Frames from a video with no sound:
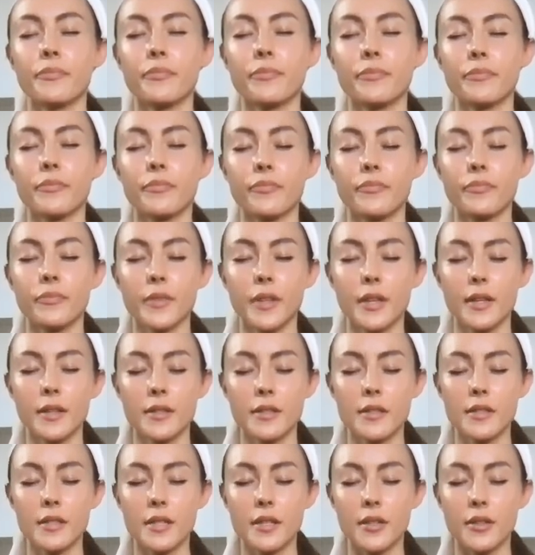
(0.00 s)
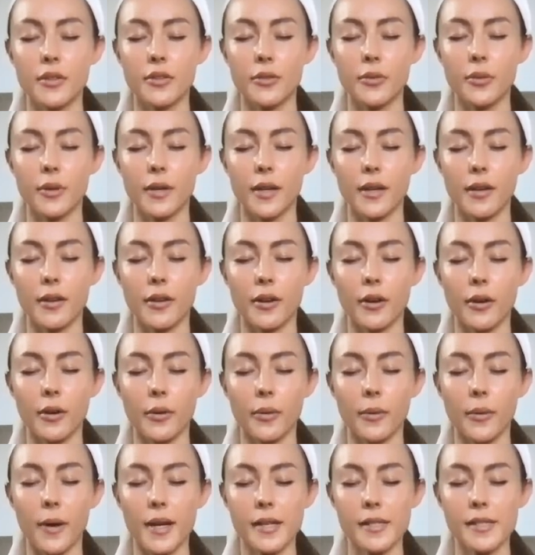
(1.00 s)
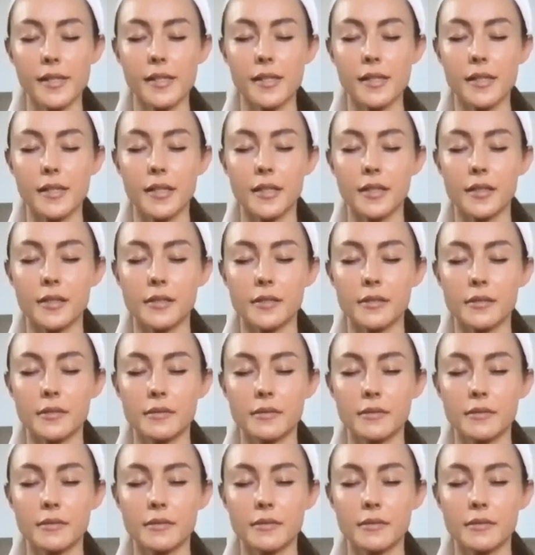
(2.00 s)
And continue here, resting,